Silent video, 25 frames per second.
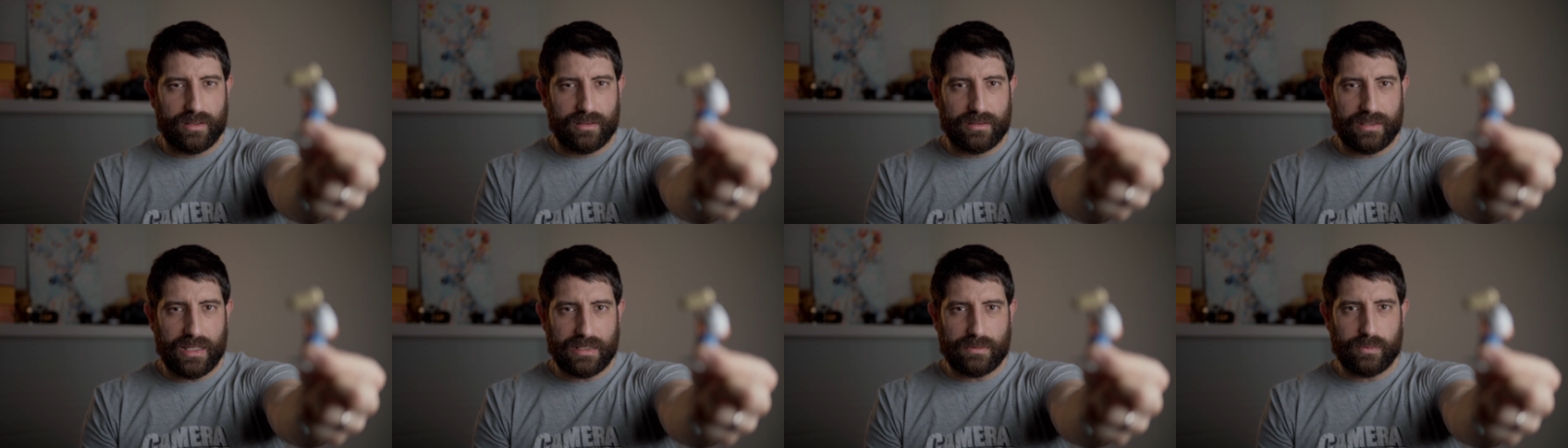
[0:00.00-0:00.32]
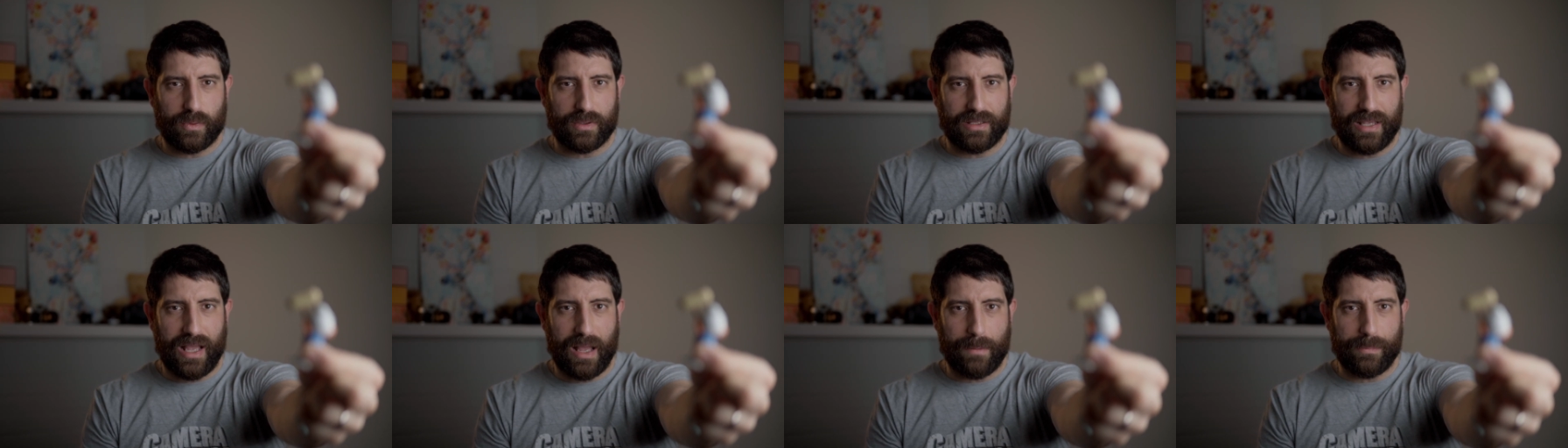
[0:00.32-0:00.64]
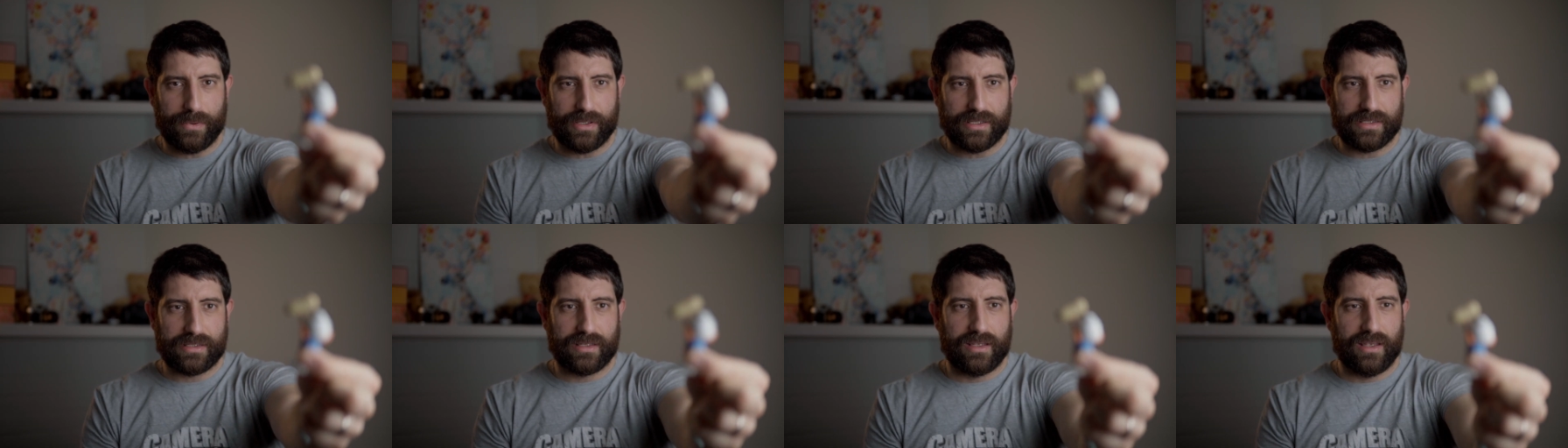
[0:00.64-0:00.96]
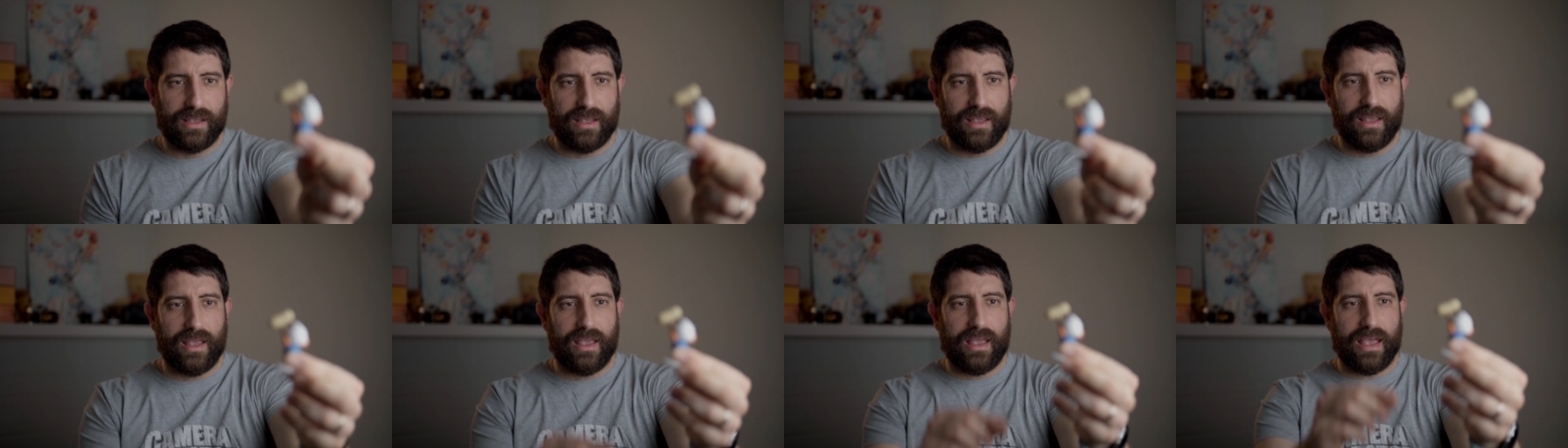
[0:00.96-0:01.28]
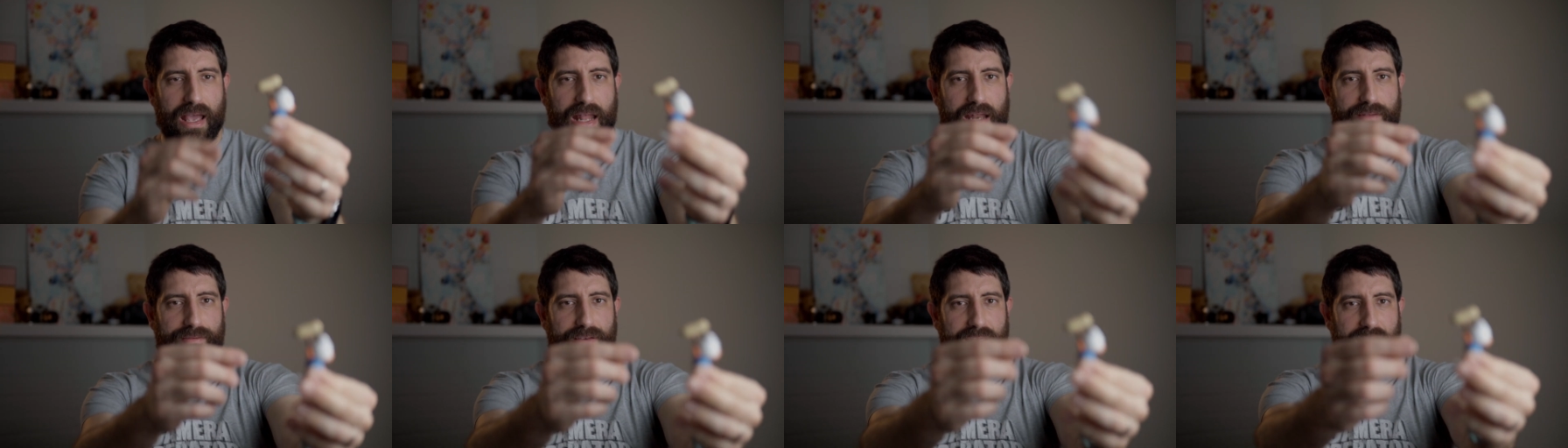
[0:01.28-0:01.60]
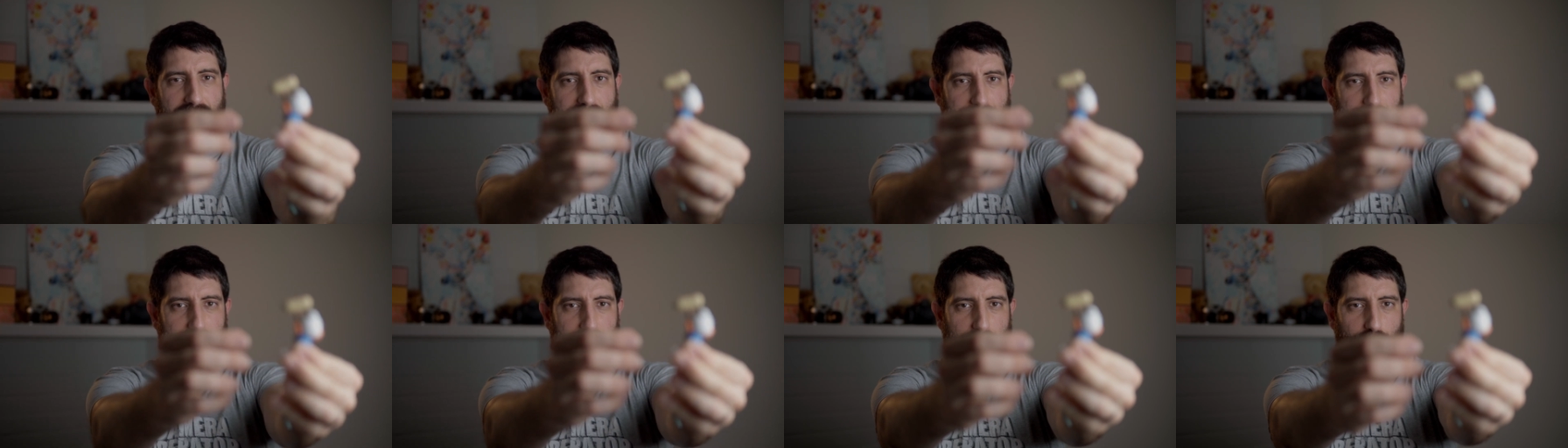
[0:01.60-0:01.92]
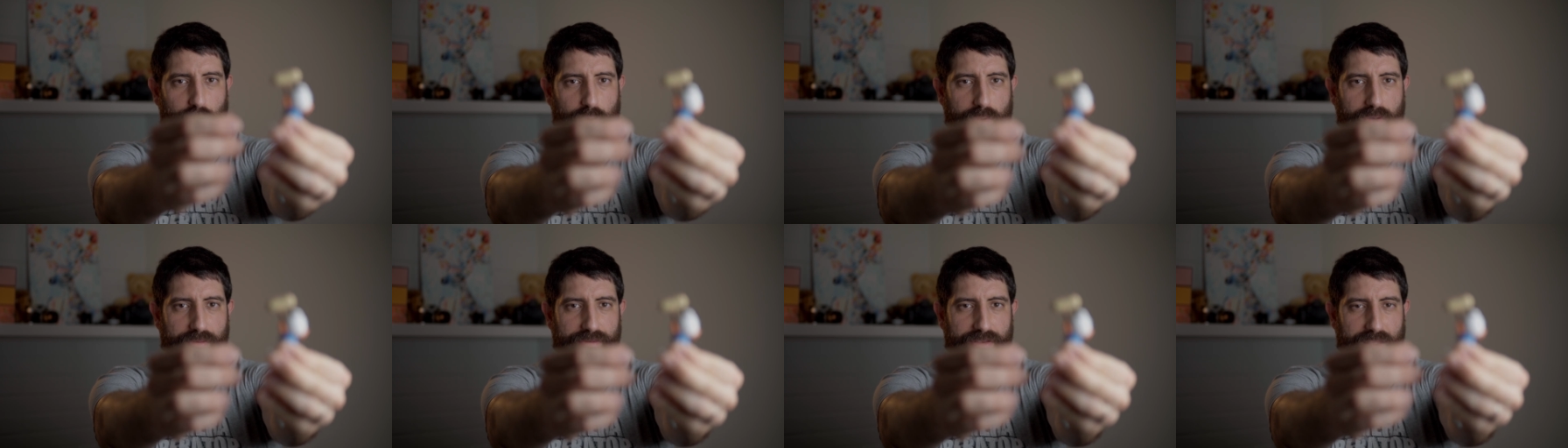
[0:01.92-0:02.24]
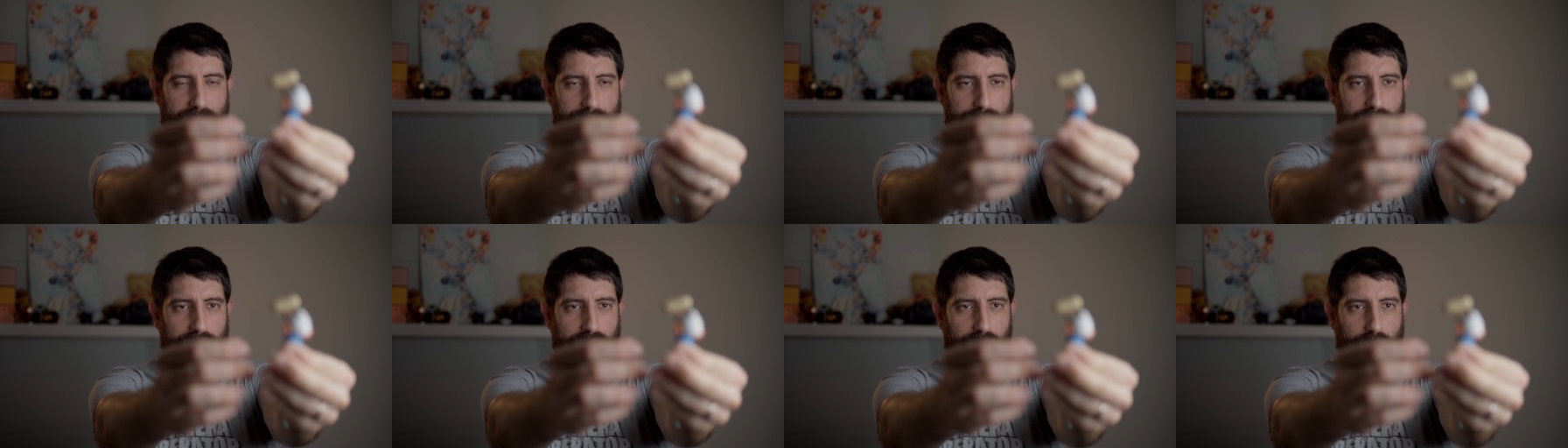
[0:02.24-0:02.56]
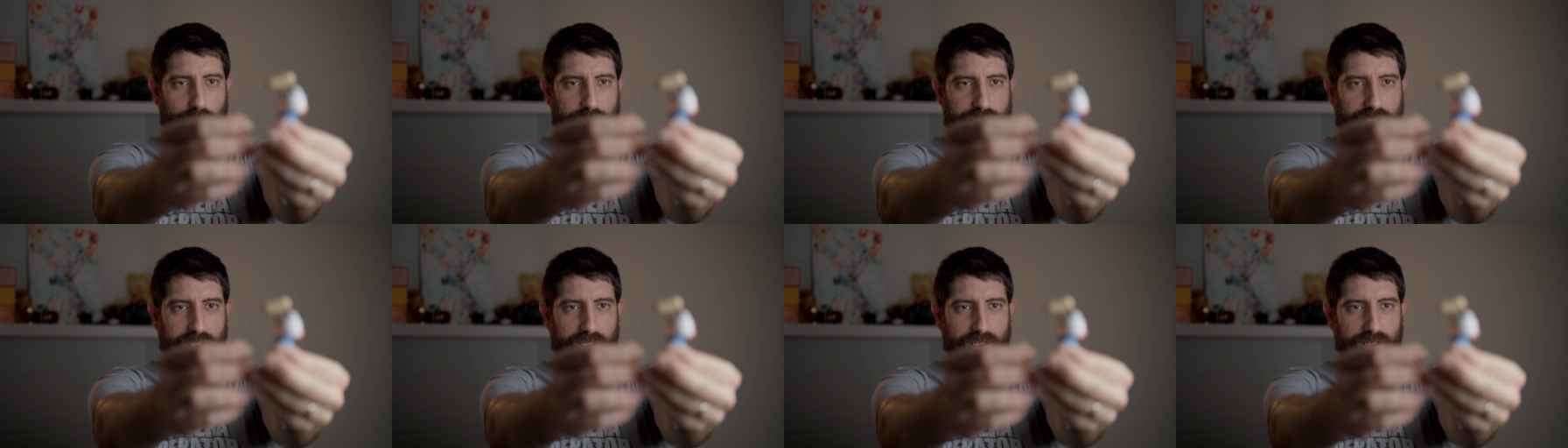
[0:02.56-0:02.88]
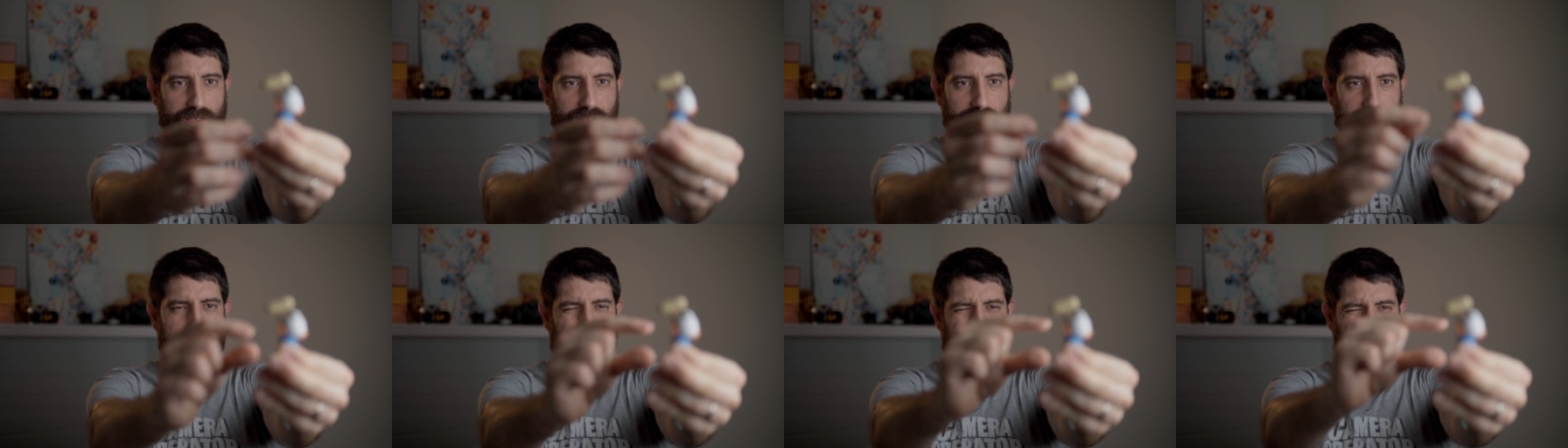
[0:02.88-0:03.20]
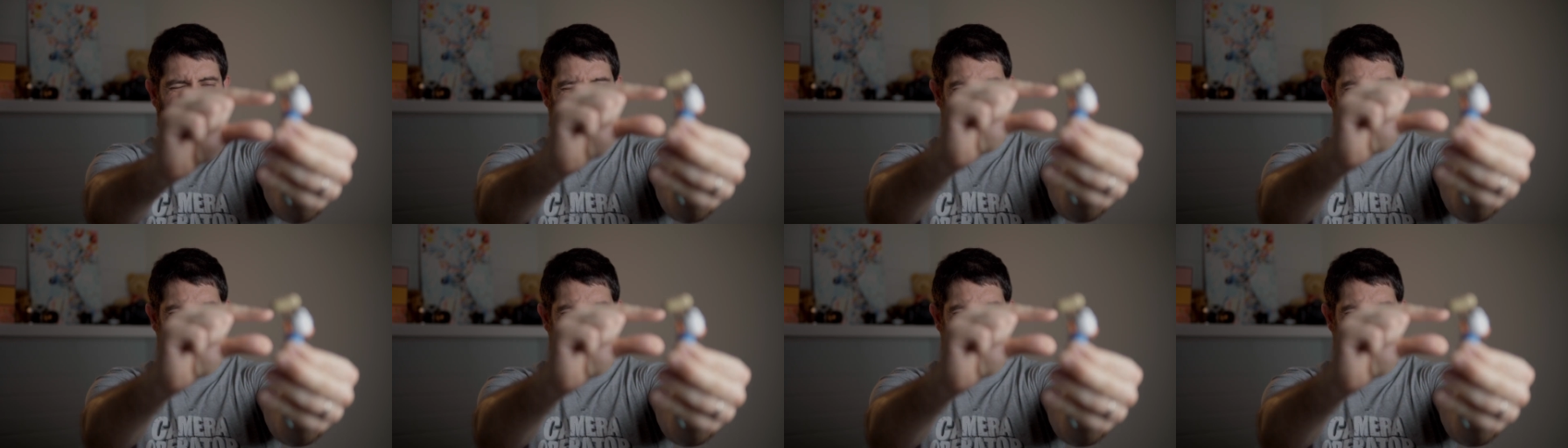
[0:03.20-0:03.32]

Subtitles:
That's what happens. And if I have the two of them close here,